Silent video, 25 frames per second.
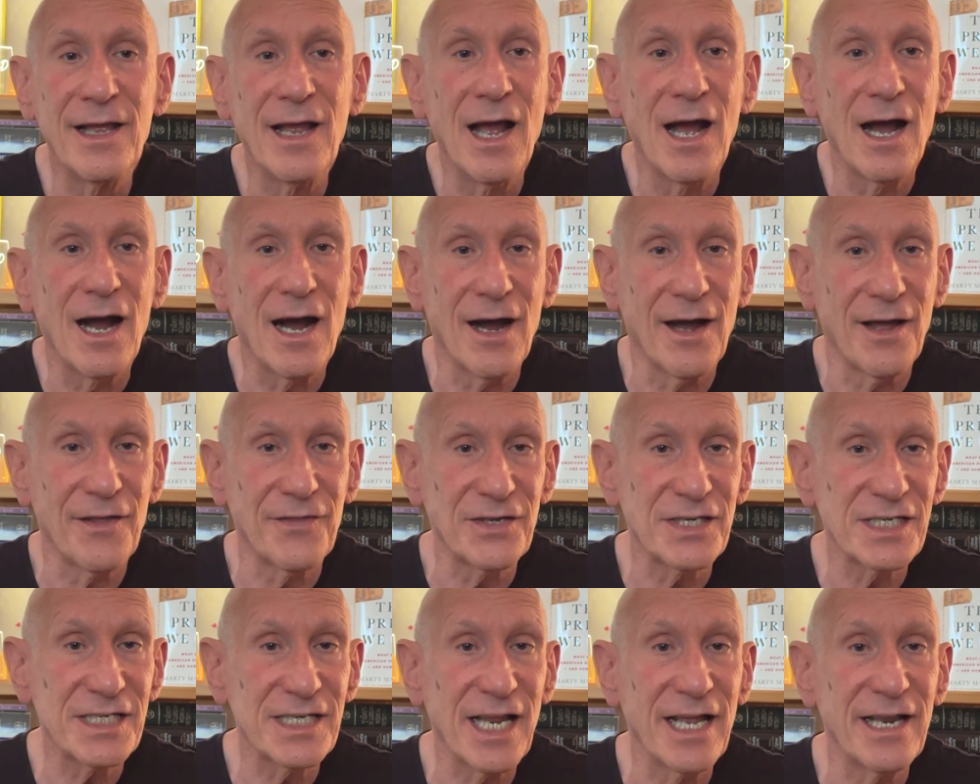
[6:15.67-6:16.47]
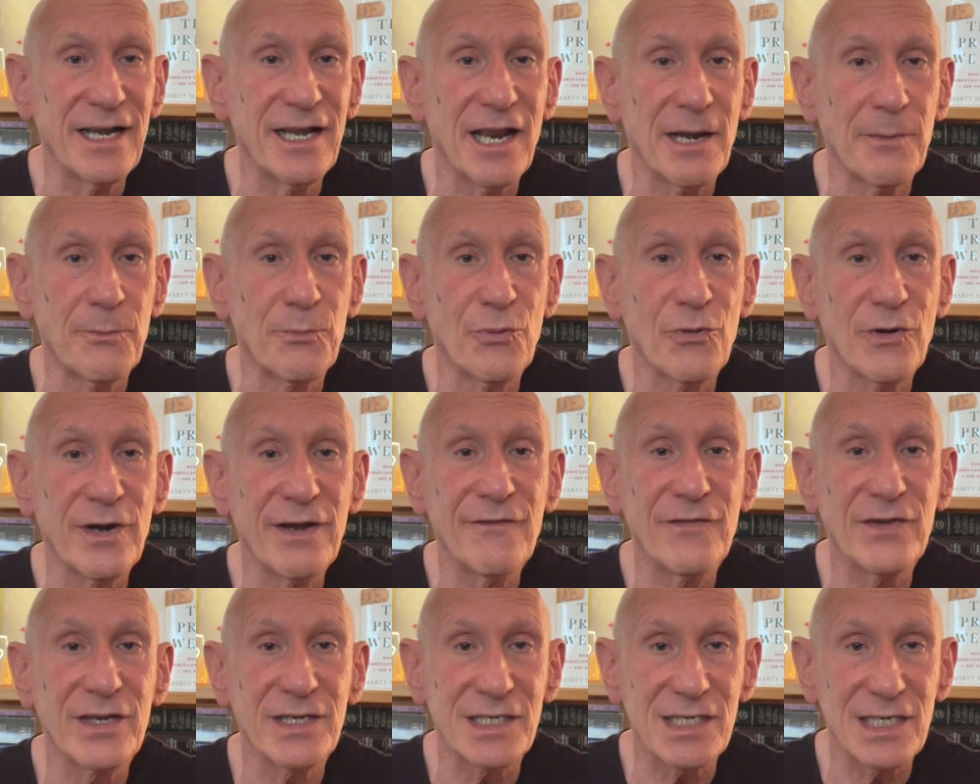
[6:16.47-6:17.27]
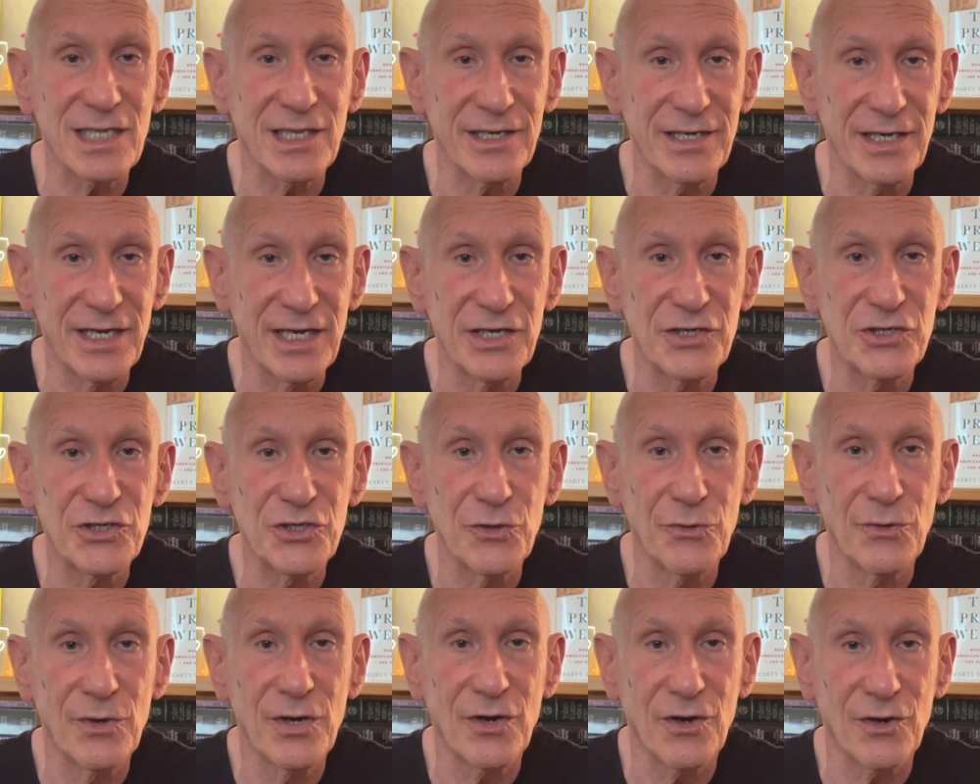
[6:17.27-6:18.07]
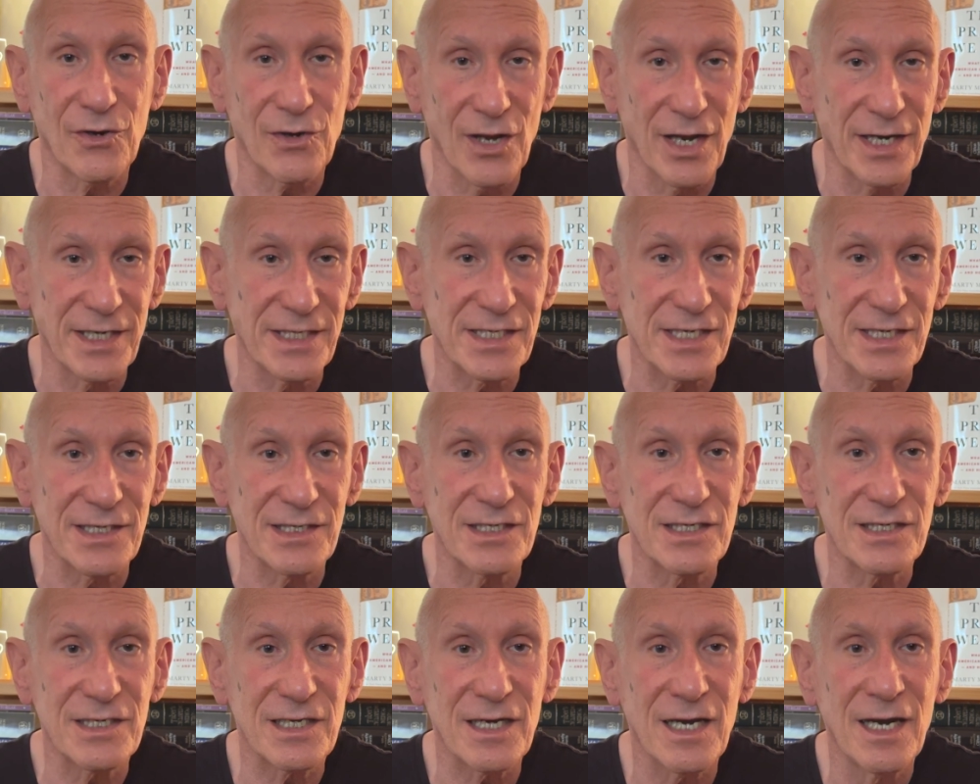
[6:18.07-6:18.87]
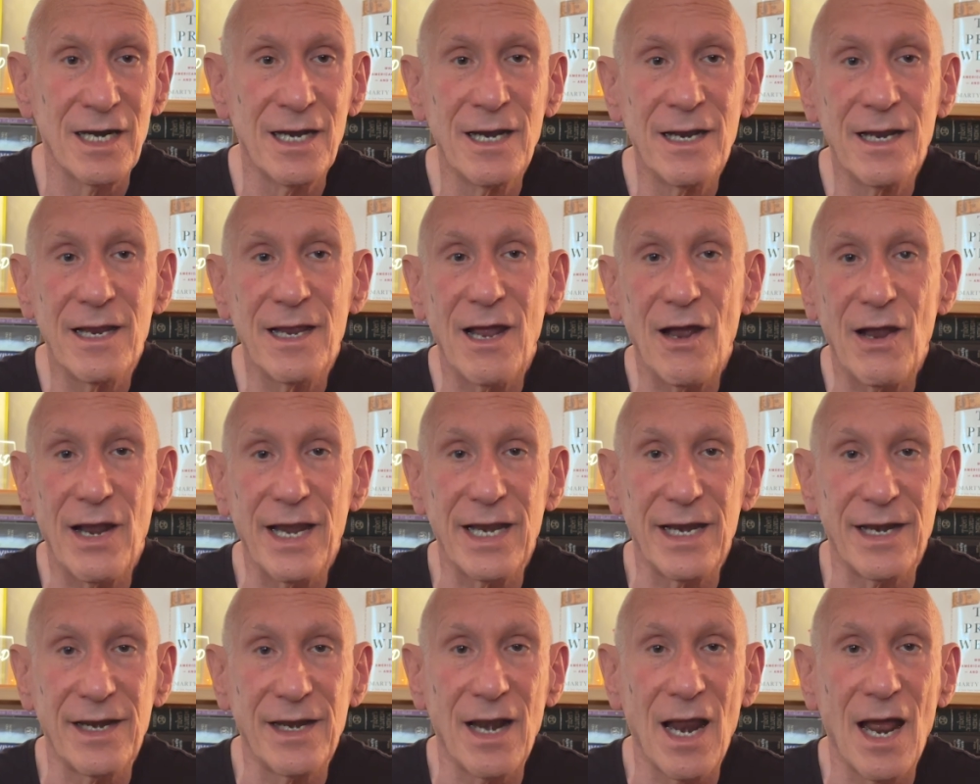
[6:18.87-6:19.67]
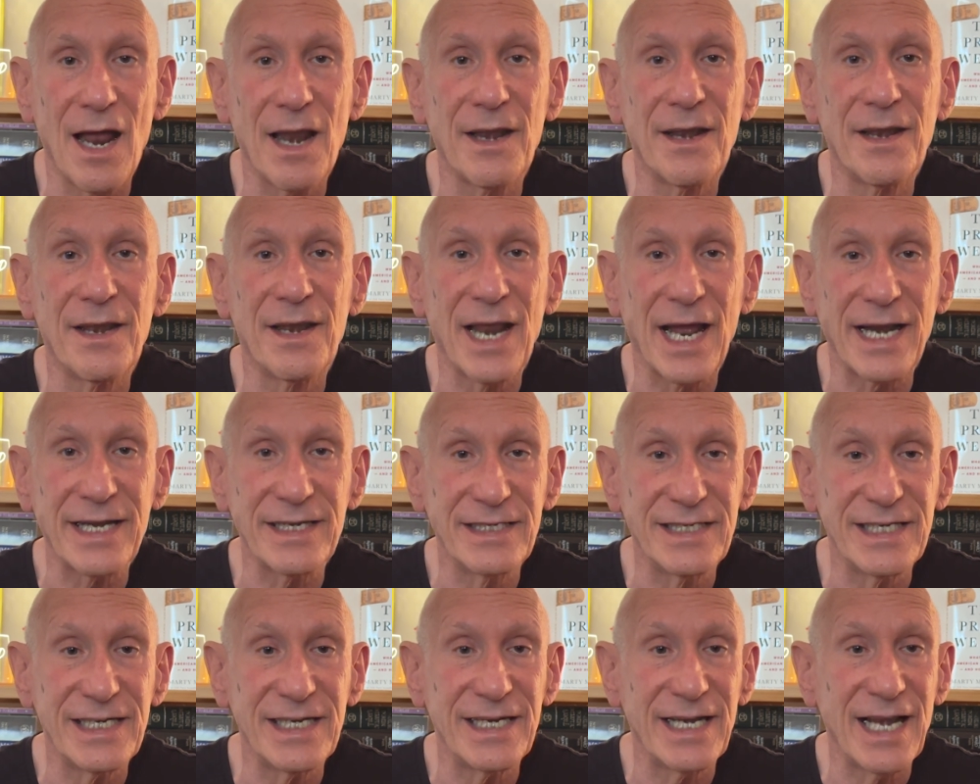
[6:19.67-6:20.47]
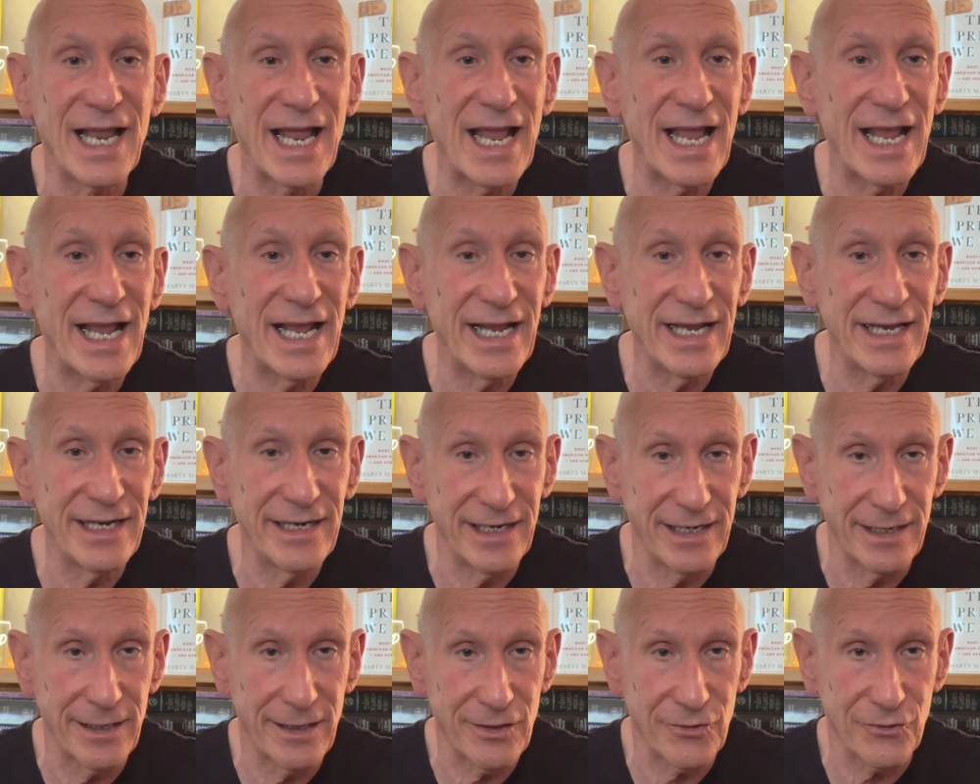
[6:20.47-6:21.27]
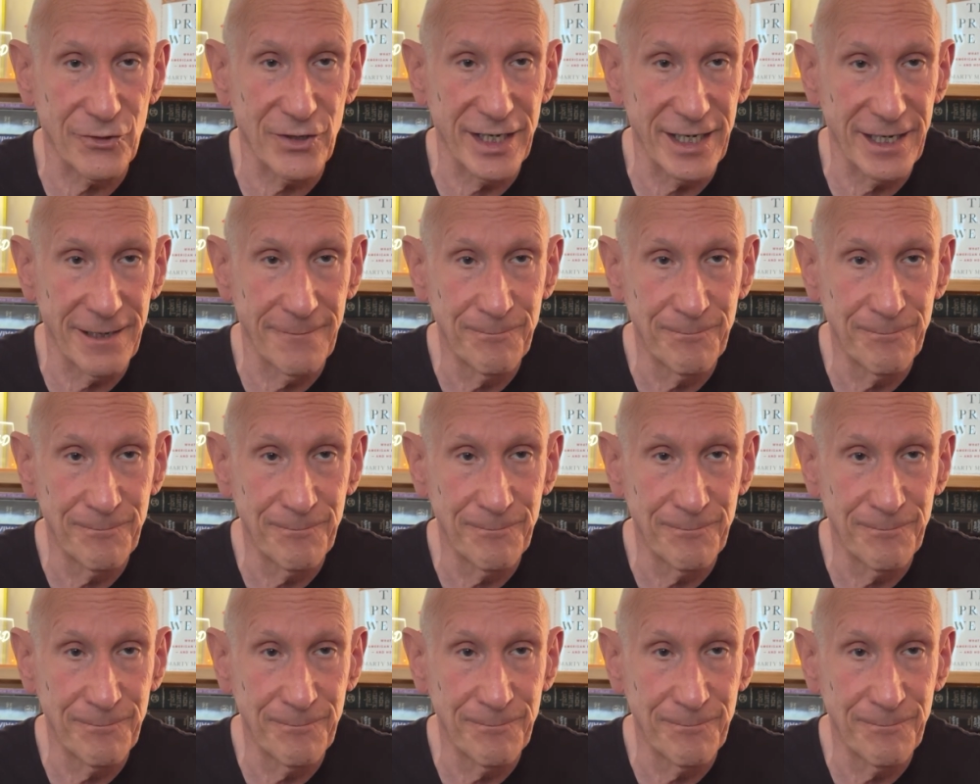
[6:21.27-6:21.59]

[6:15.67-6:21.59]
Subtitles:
The state had previously issued her license in 1983.